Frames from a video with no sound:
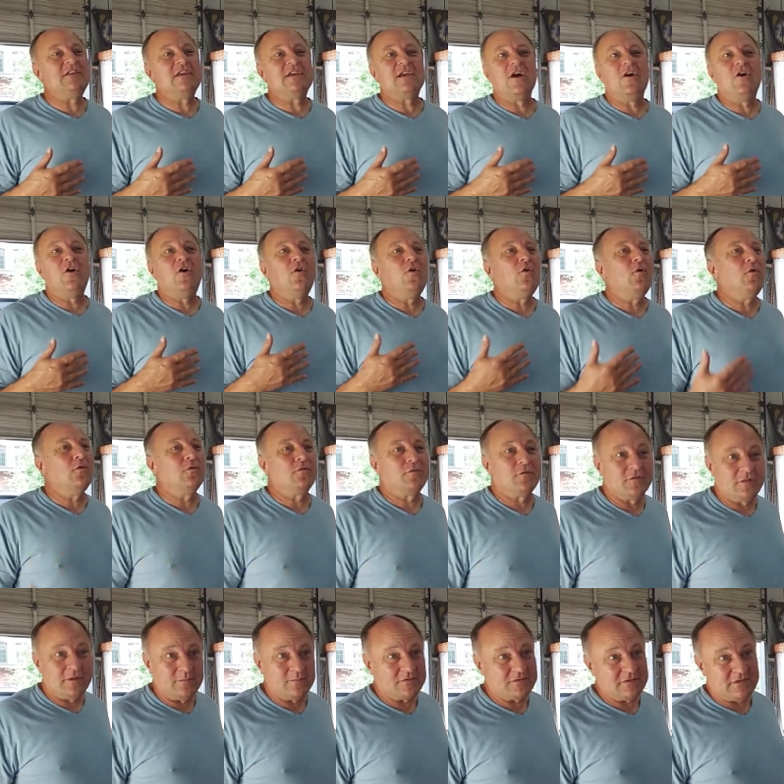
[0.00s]
They dig a hole for
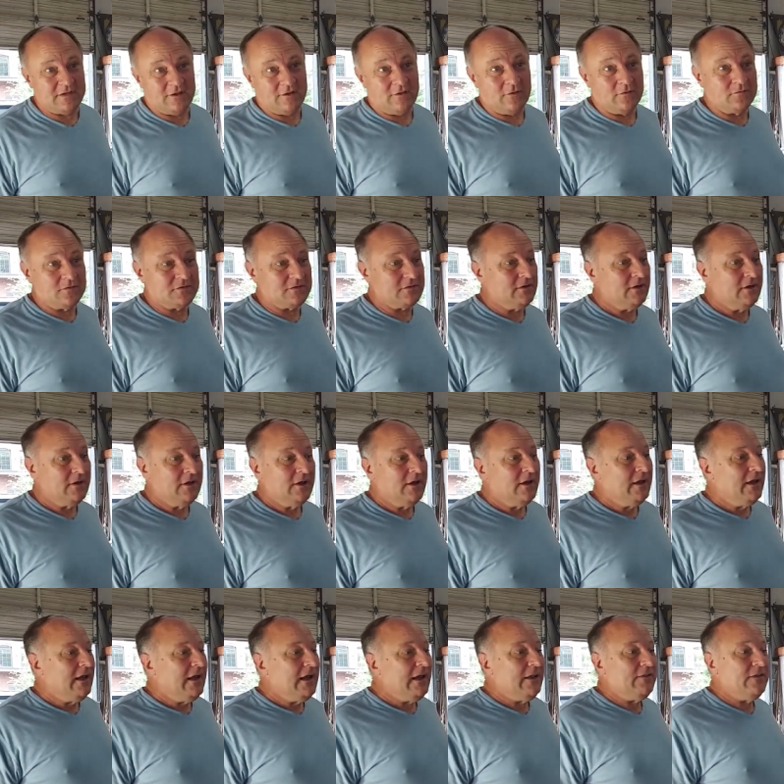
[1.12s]
themselves,
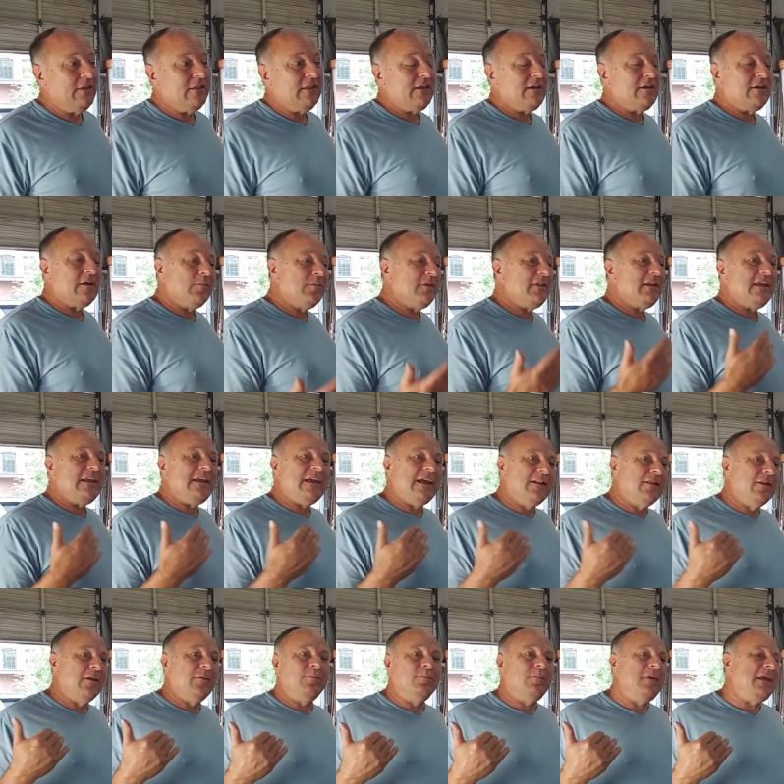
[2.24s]
and then they come and they
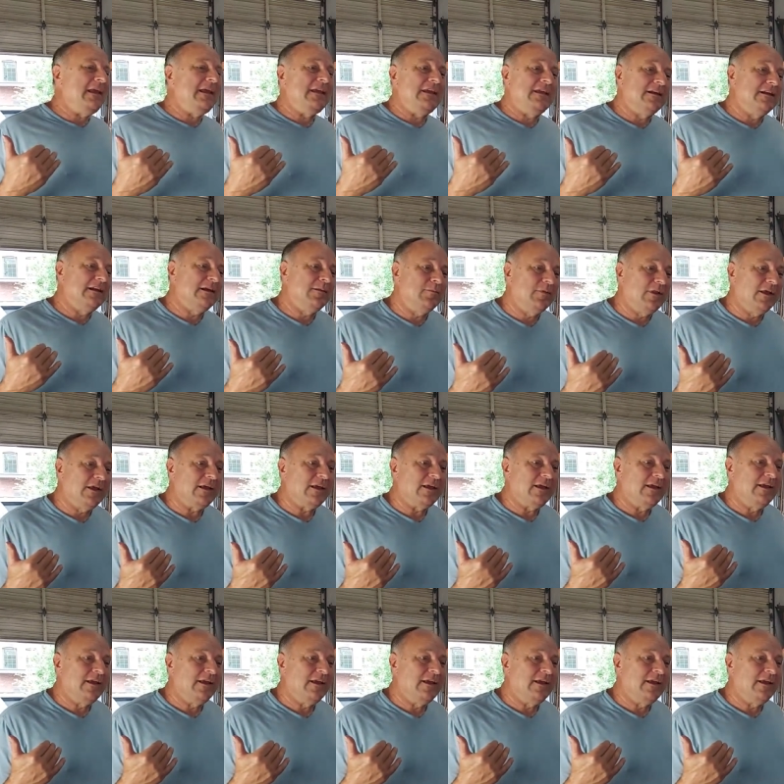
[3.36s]
yell at me, and I'm like,